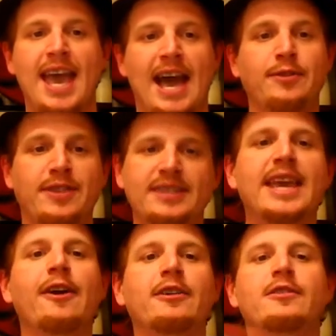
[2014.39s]
How this
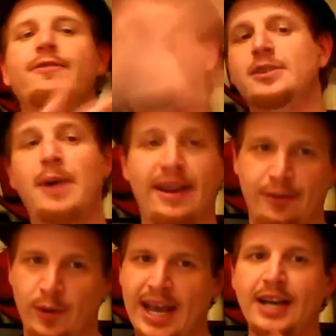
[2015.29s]
character feels about
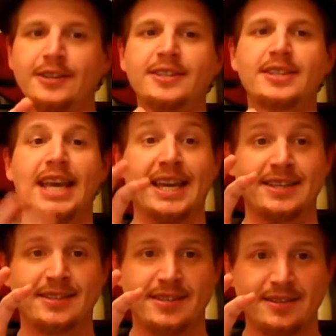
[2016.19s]
everyone else
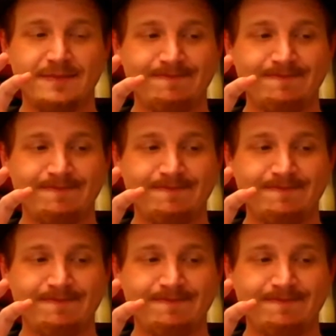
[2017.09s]
is